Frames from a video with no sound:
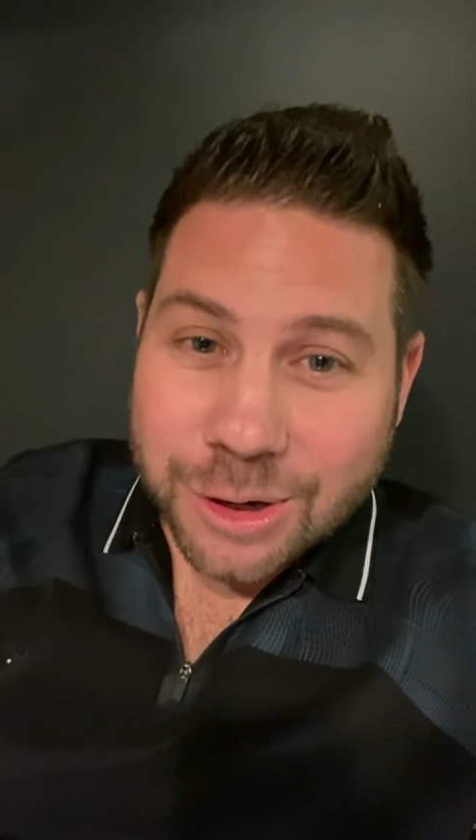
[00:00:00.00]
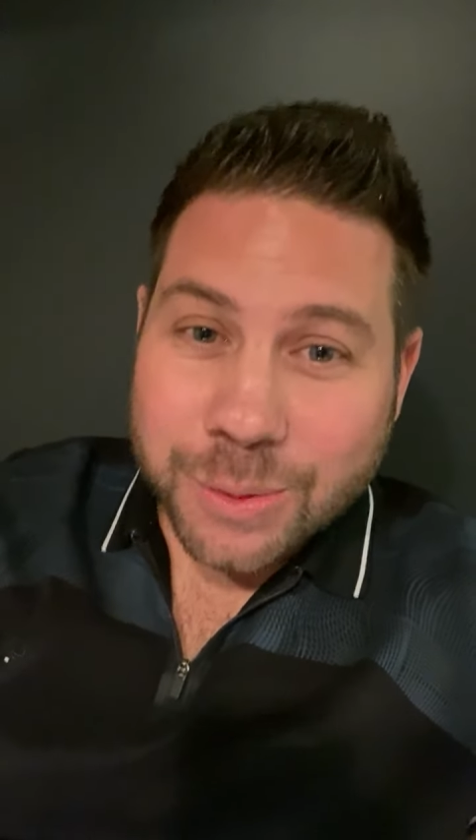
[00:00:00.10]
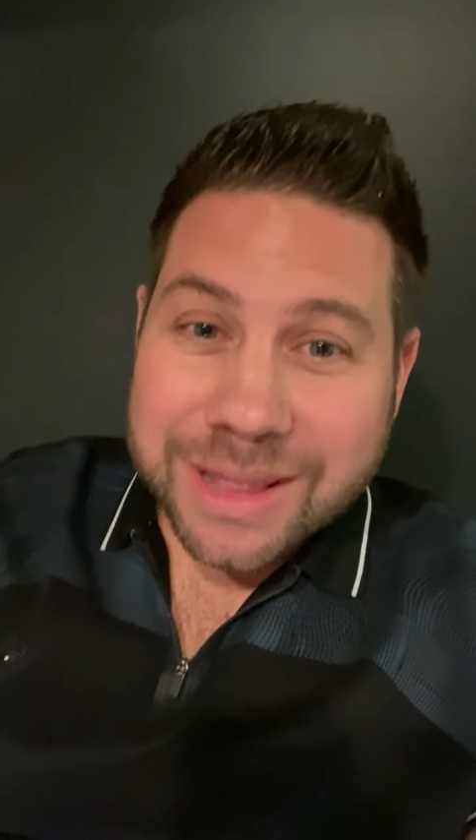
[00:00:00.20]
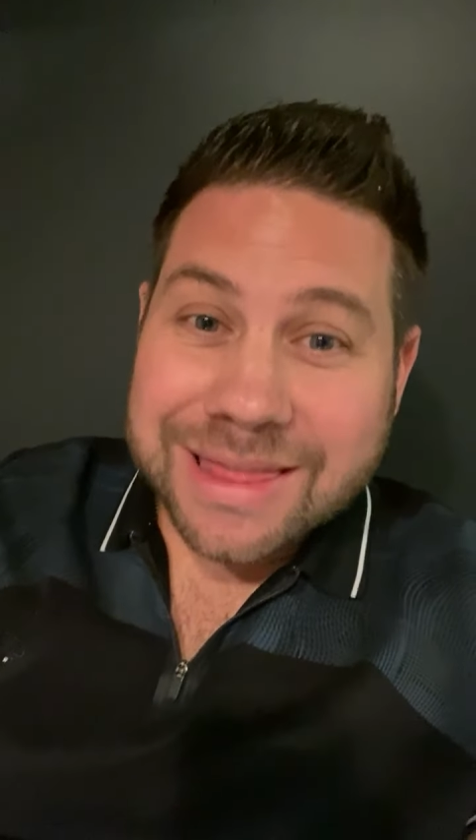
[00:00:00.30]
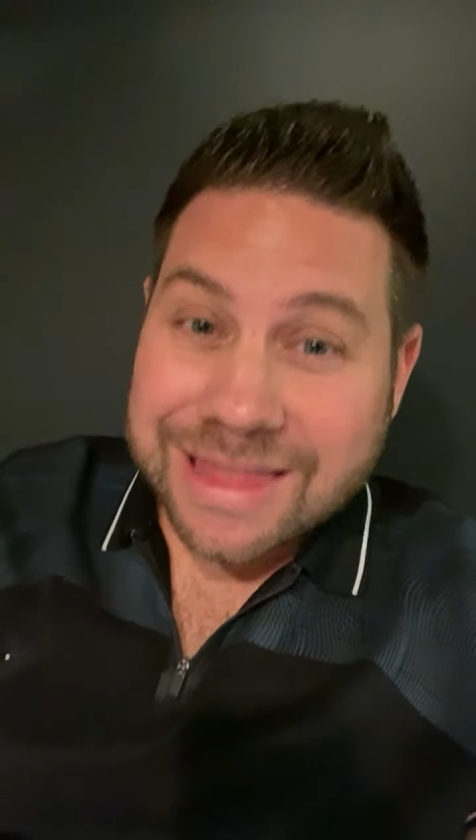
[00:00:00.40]

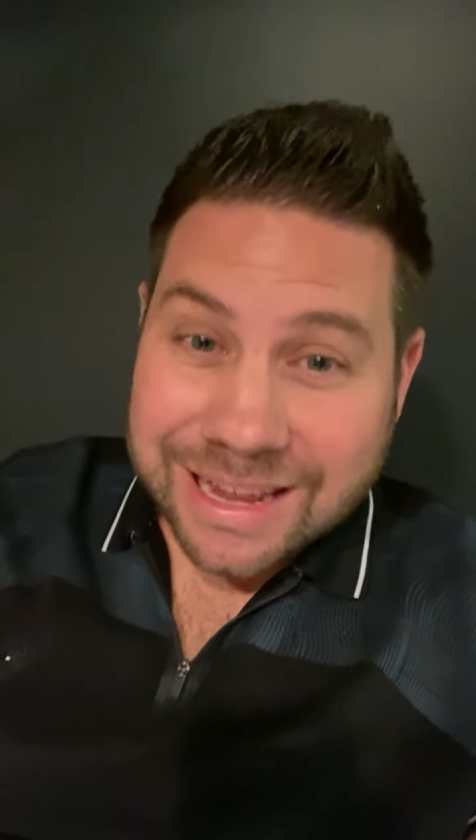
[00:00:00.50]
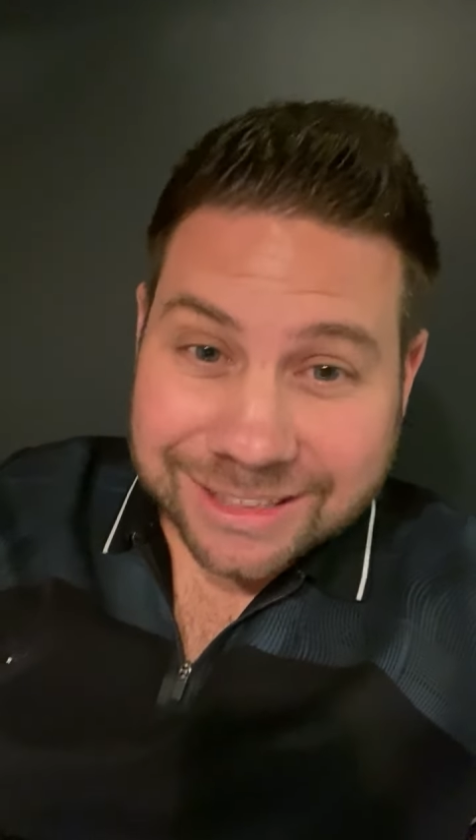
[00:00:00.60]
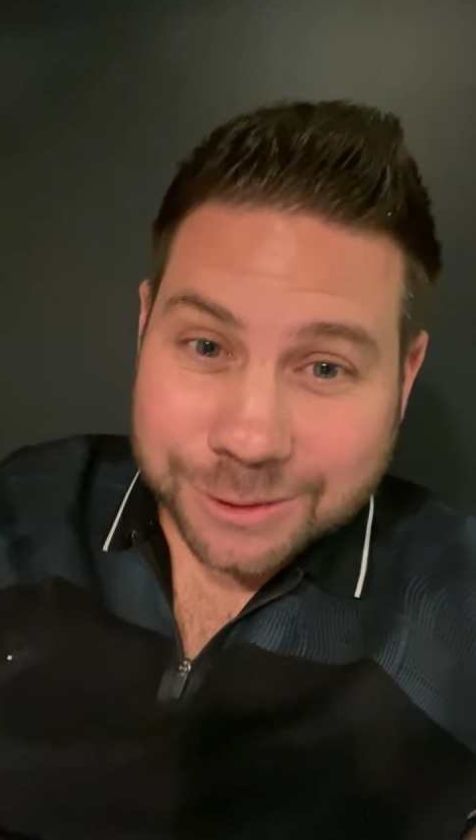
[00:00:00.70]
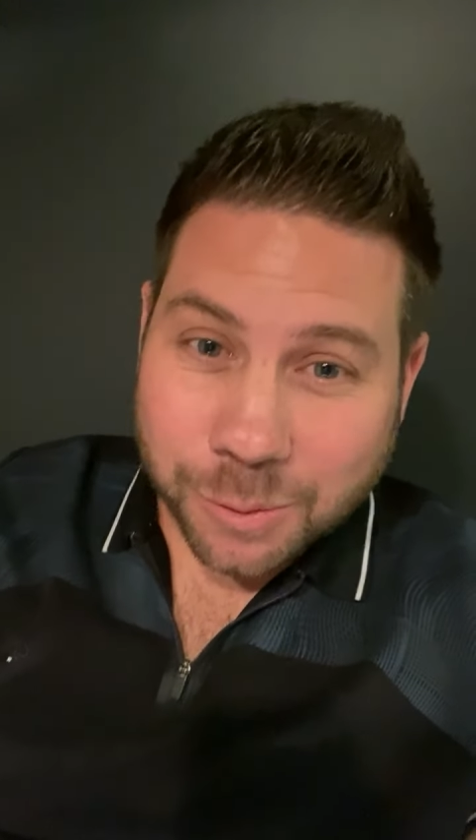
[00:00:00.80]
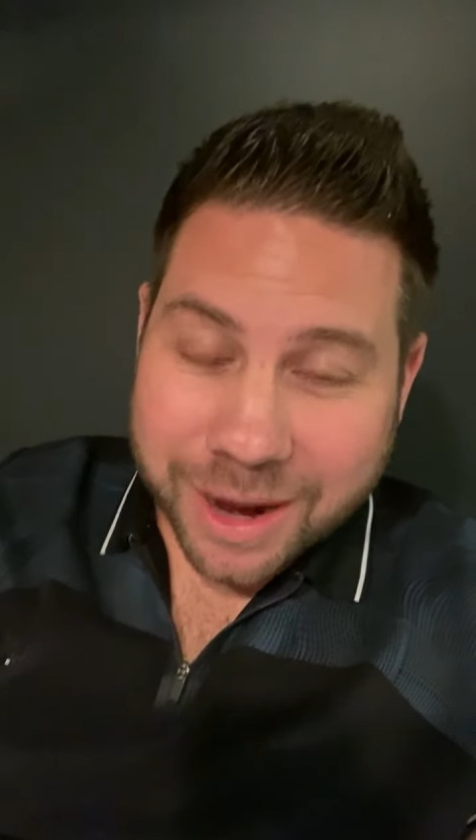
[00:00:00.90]
do it
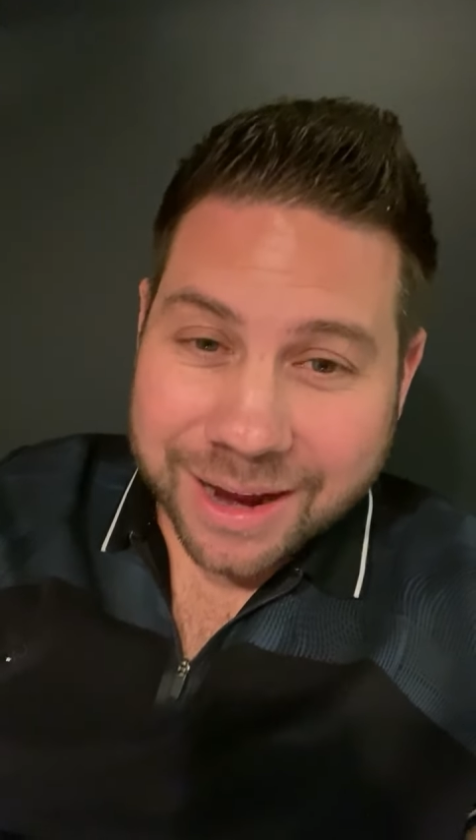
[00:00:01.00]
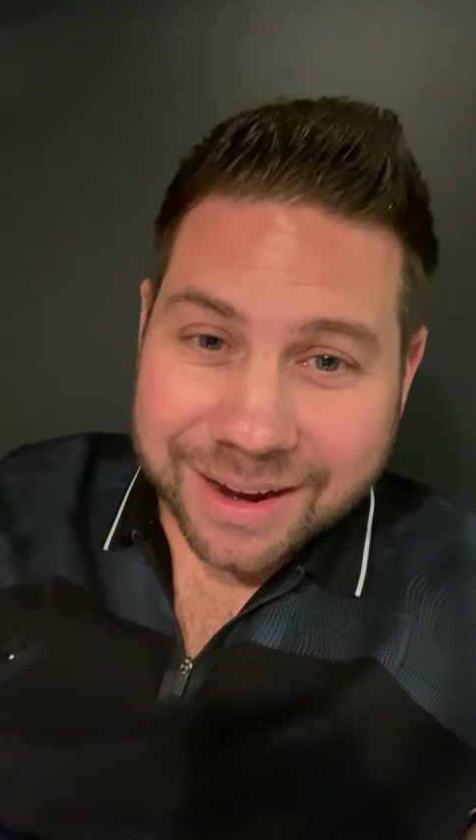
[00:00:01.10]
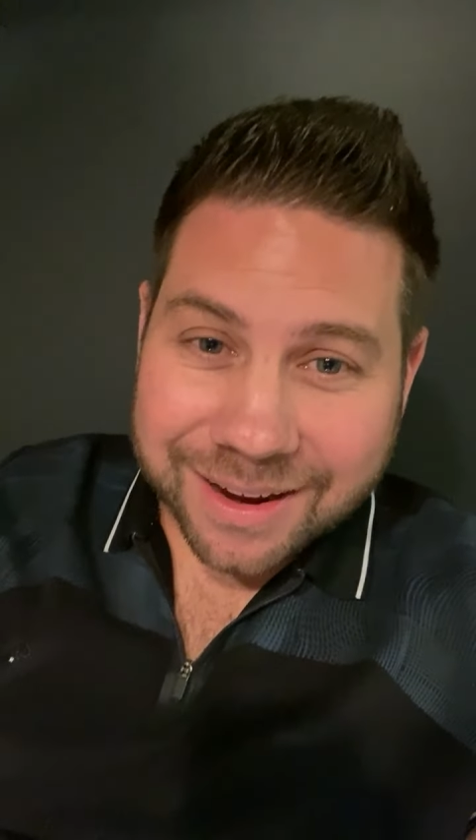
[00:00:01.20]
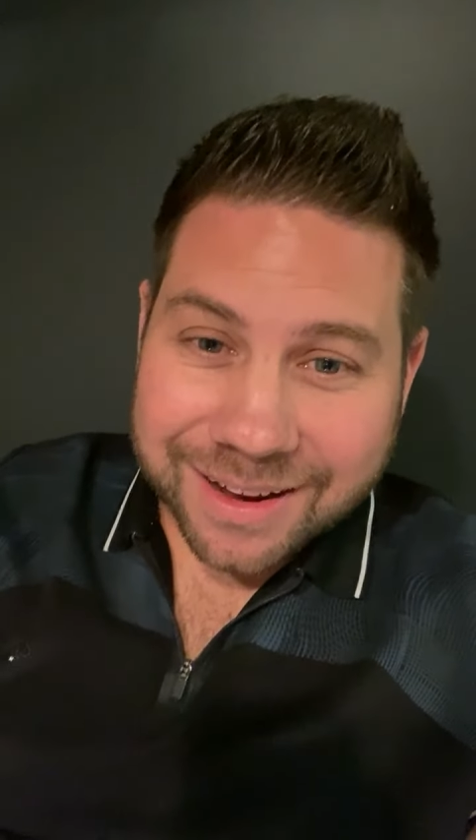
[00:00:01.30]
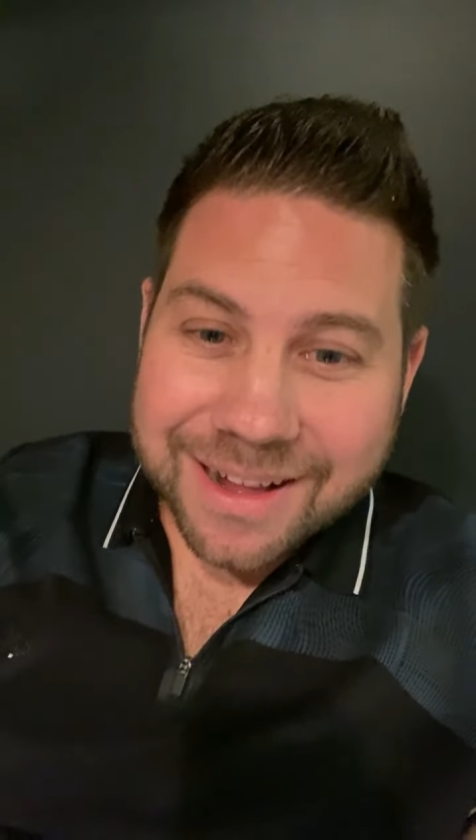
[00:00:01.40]
this way?